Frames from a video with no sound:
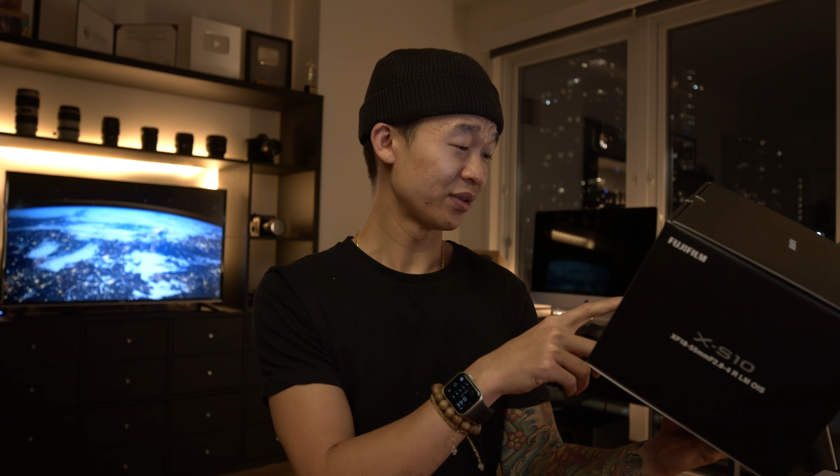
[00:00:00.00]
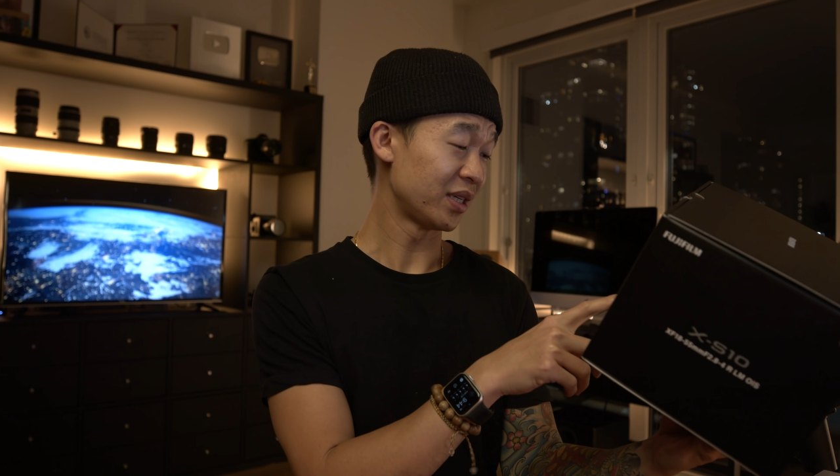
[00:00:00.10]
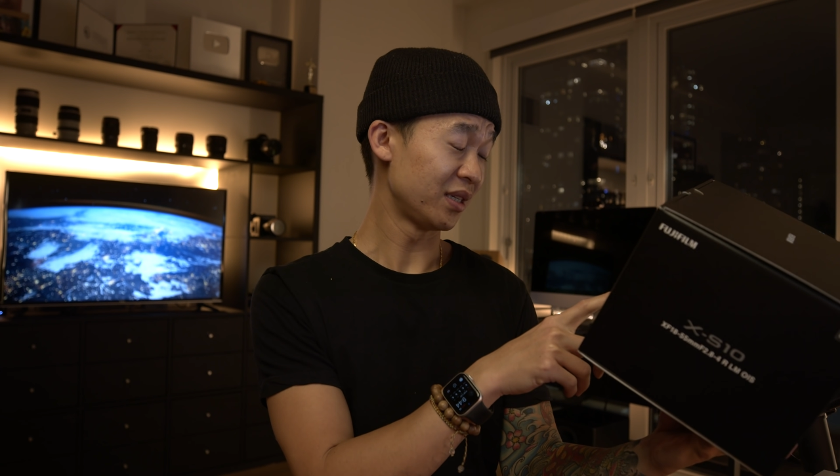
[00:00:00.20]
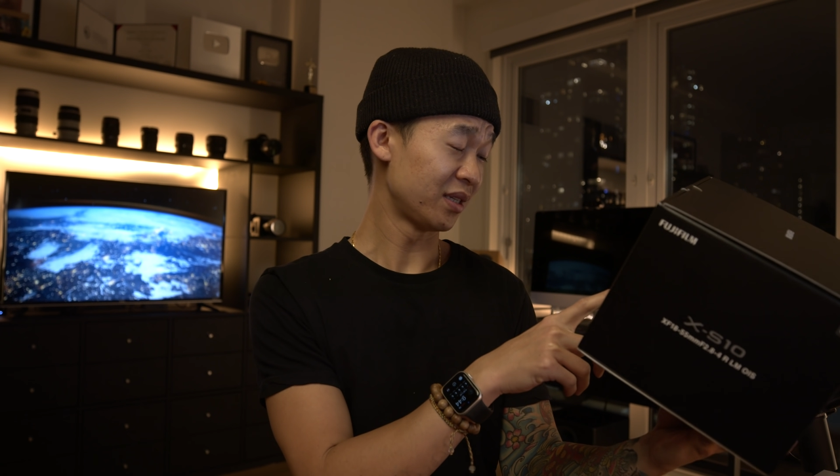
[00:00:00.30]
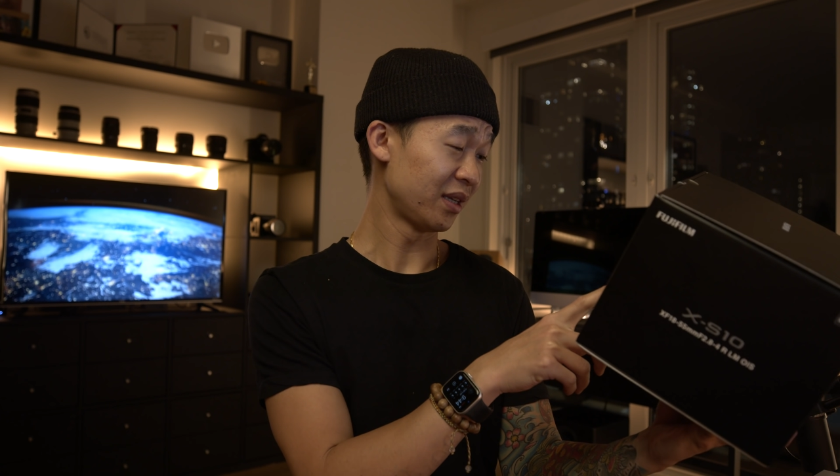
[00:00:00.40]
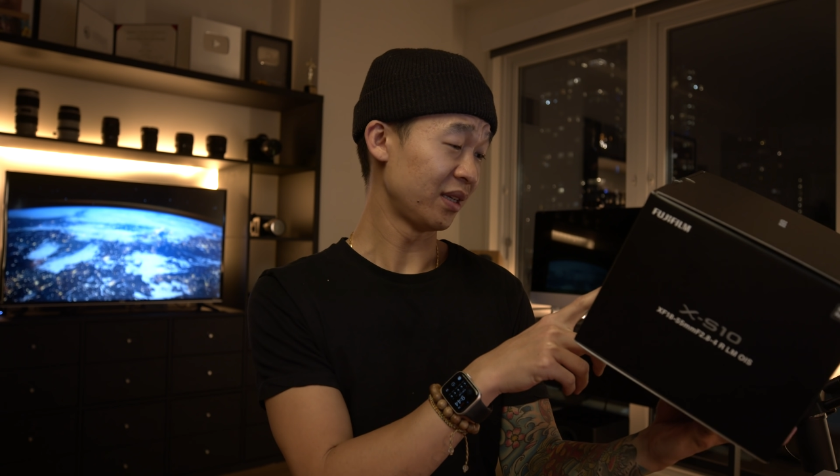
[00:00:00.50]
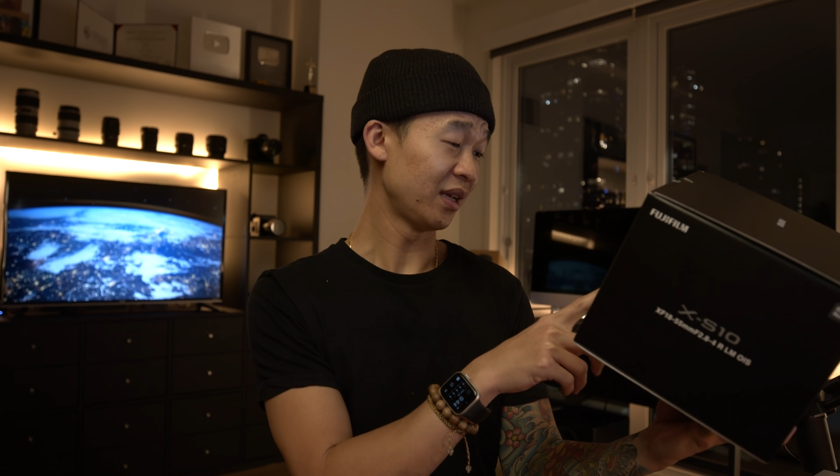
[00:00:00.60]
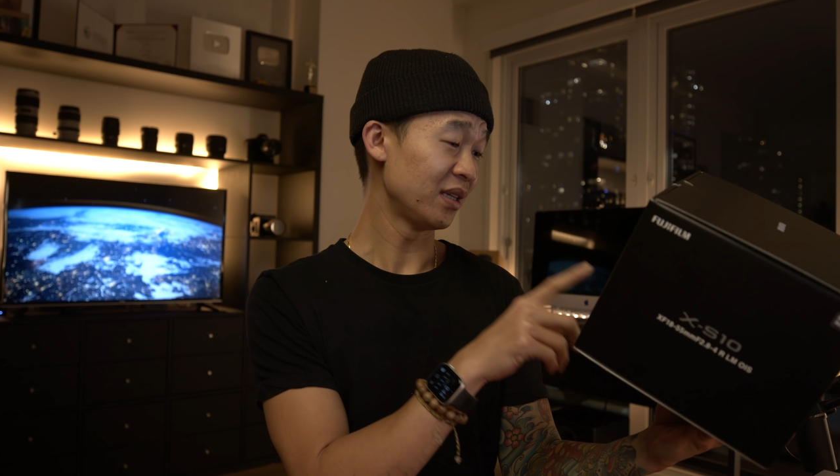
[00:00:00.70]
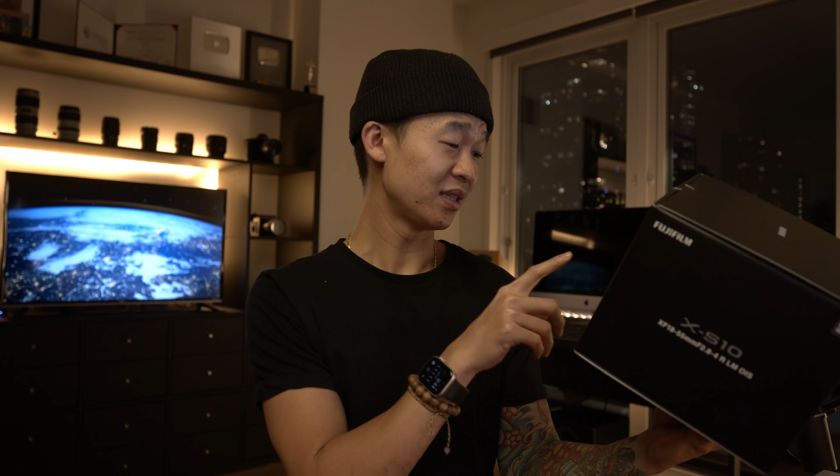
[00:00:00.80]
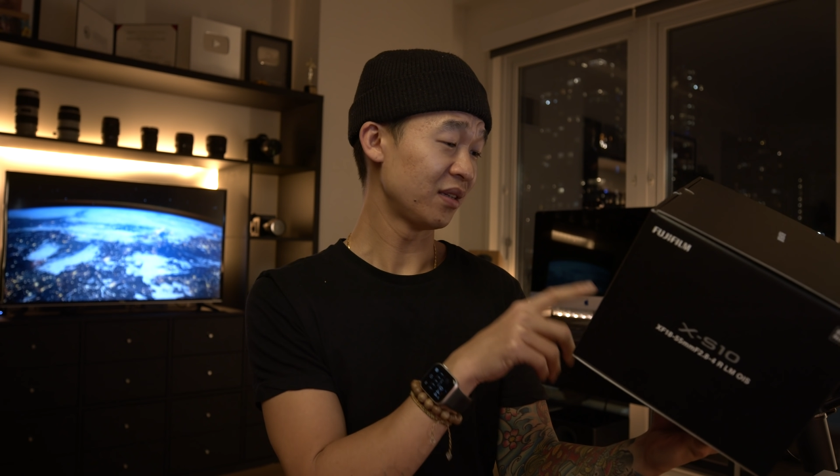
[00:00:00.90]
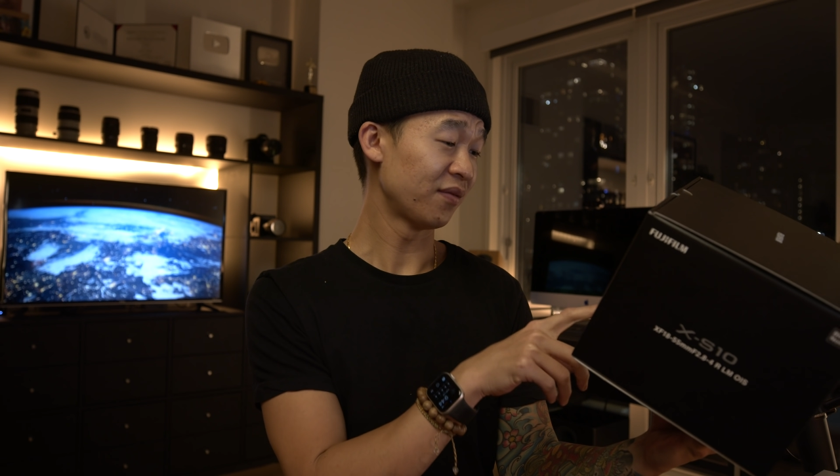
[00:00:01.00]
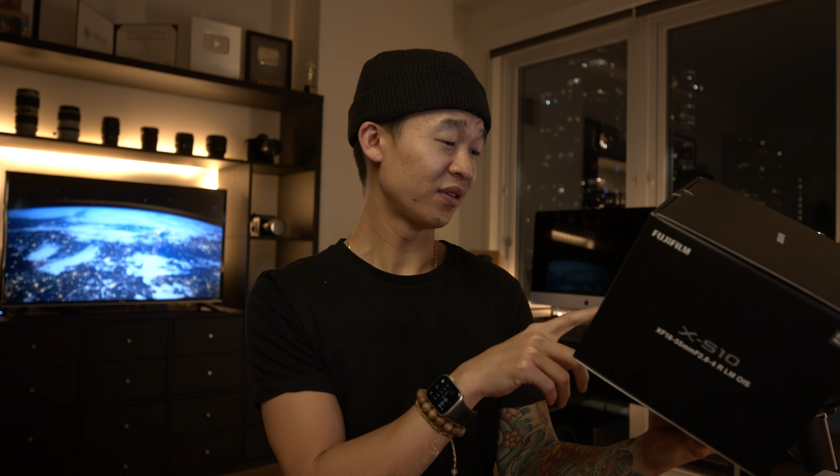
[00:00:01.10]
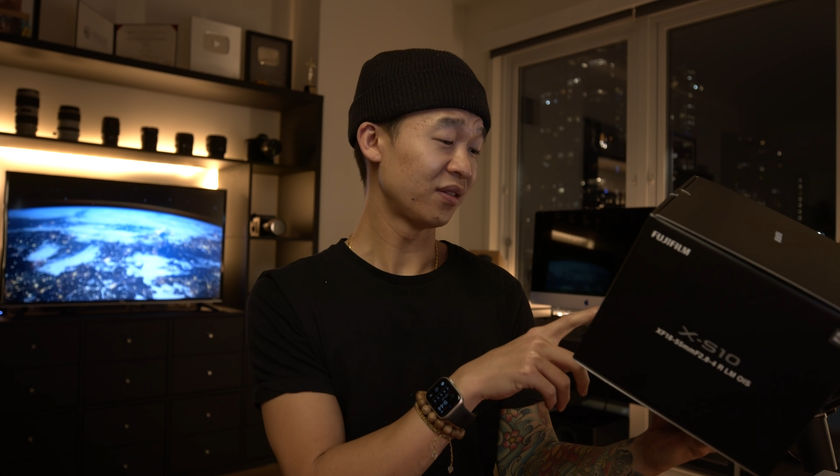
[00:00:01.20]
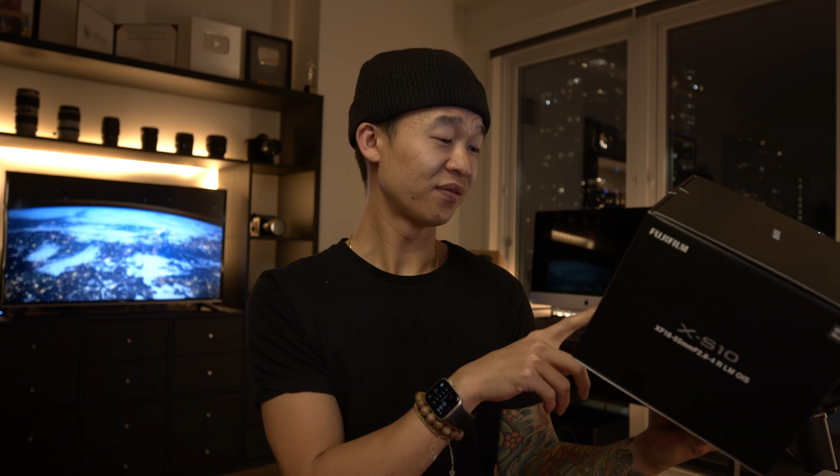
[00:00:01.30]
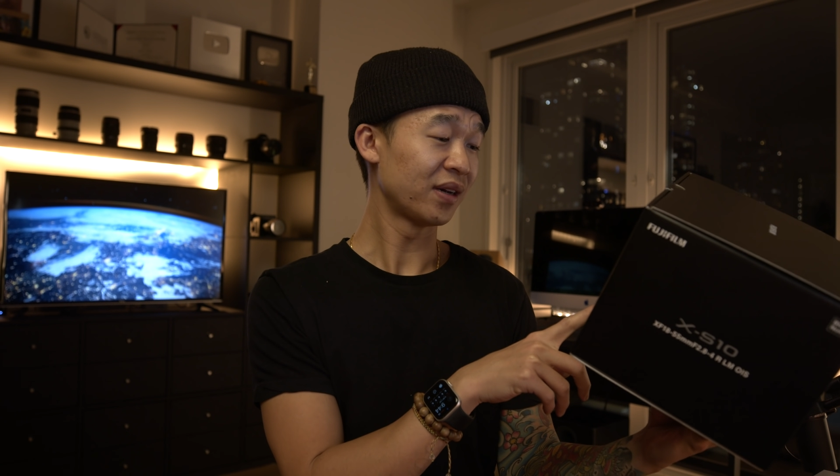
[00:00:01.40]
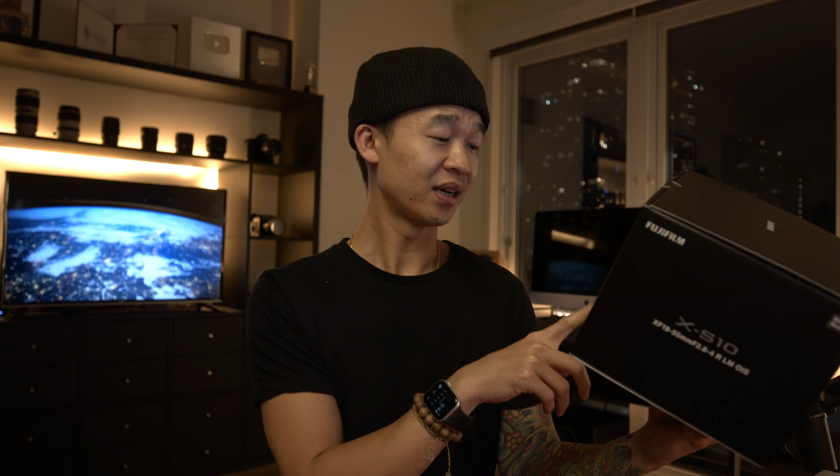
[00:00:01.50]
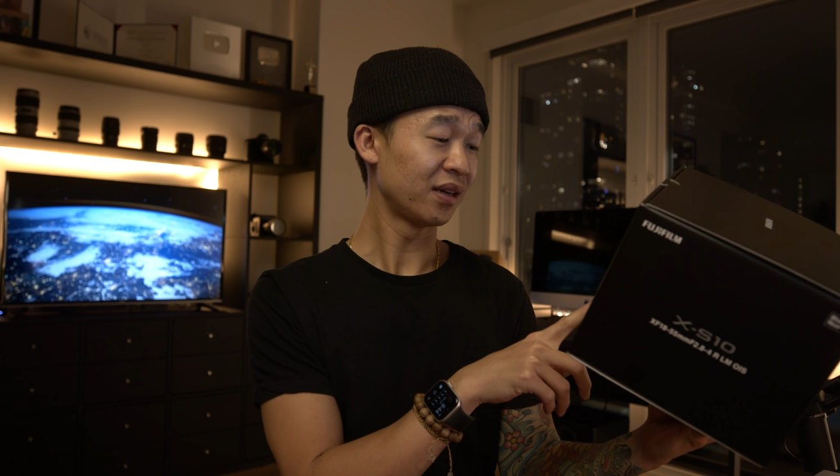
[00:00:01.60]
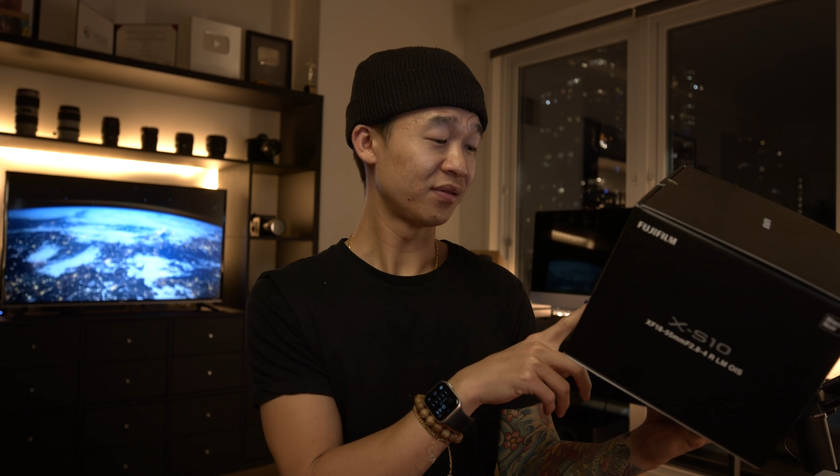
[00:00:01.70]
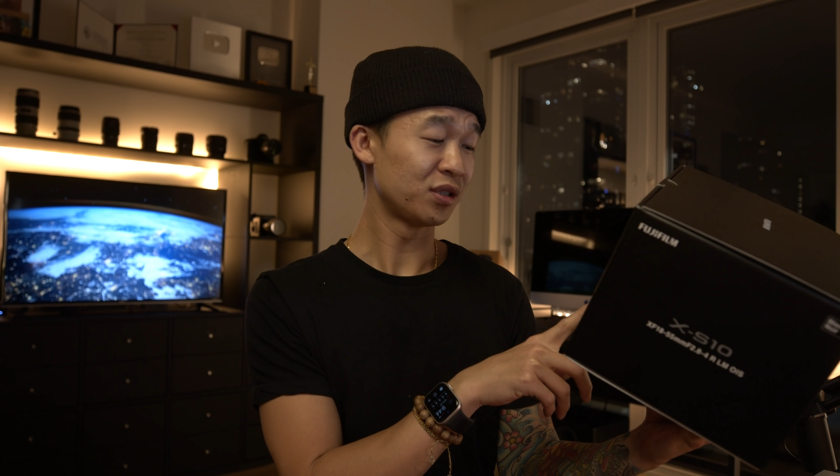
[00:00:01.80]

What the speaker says: which is a 1855